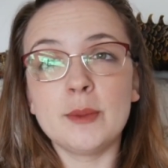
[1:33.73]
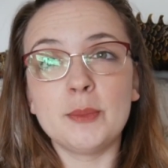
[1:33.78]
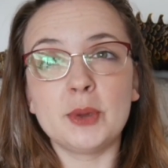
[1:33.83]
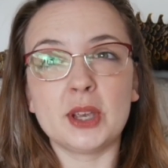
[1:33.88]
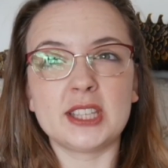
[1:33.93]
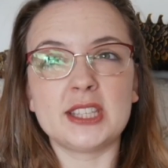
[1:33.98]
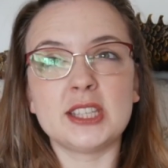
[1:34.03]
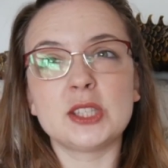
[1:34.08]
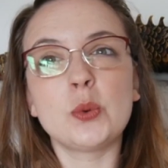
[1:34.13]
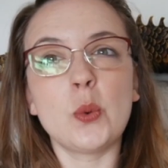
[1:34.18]

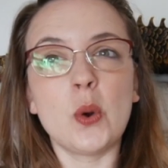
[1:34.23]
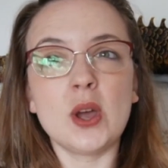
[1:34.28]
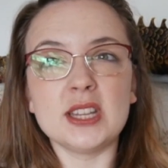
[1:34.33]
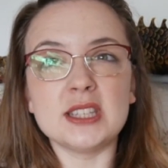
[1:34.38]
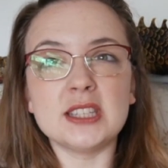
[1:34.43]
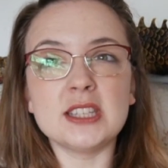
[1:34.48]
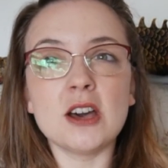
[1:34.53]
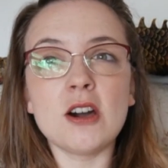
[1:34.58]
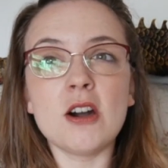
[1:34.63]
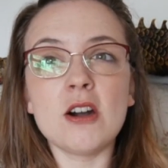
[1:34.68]
Because it's
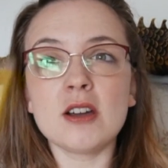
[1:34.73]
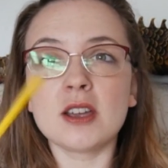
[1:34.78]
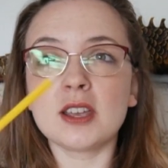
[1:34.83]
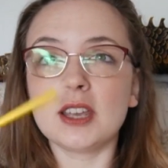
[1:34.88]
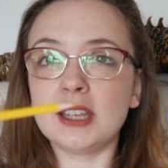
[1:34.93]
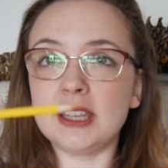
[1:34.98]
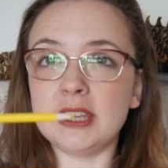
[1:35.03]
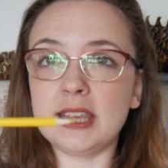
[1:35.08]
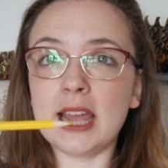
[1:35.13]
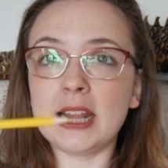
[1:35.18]
quite dark,
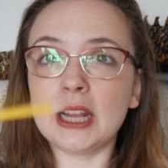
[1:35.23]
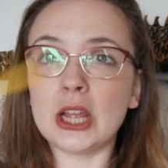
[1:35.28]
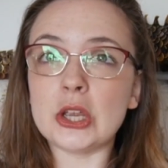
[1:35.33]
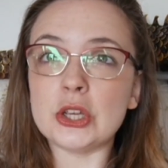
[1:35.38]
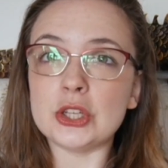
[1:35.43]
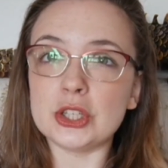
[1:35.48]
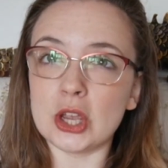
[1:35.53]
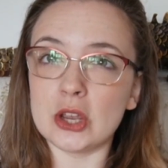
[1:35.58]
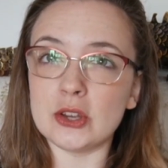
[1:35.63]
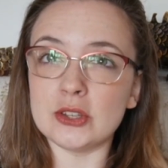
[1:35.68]

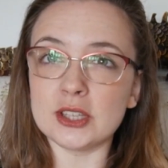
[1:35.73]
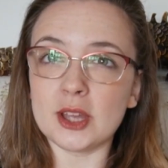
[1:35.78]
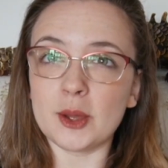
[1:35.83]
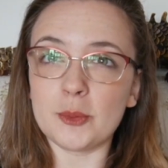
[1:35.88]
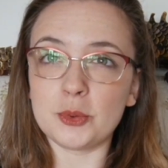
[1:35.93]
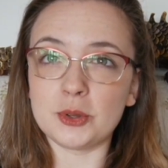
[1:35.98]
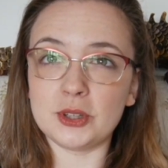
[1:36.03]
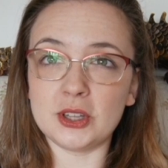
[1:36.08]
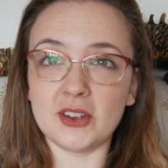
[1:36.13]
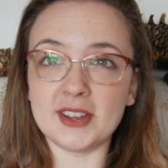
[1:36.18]
yellow shows
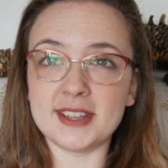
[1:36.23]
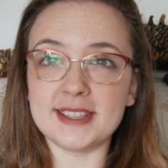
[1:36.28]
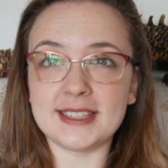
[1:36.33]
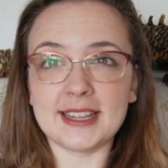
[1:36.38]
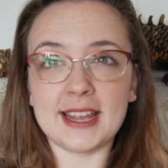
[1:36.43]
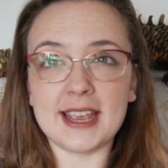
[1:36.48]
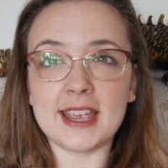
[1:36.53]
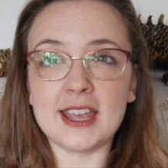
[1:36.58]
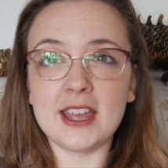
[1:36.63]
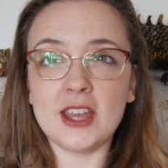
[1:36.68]
up
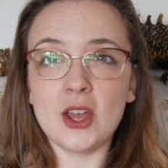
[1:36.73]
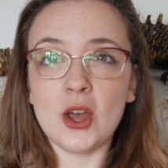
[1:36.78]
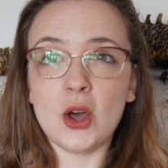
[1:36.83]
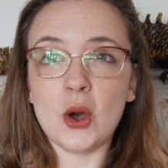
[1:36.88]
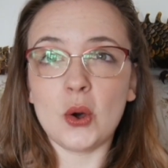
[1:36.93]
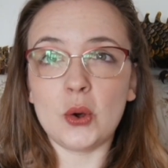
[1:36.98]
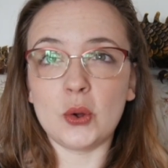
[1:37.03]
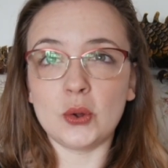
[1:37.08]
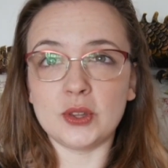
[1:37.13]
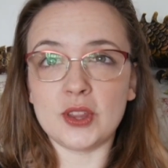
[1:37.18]
nicely
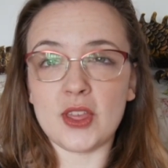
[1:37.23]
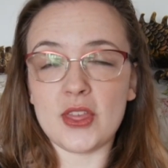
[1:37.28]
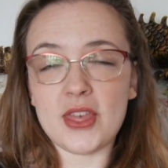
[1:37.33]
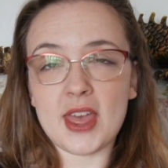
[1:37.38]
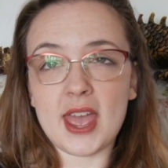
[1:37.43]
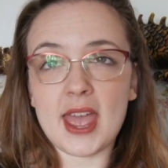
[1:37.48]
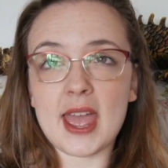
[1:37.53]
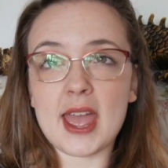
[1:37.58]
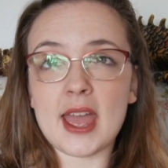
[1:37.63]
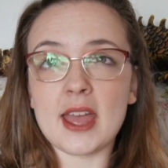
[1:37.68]
on
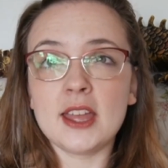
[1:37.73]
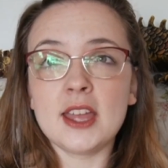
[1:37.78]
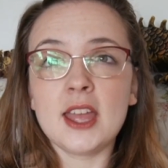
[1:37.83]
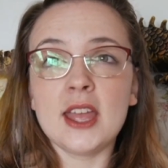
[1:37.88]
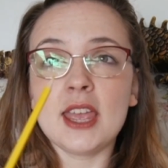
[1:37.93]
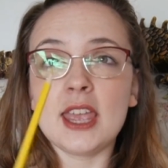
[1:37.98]
there.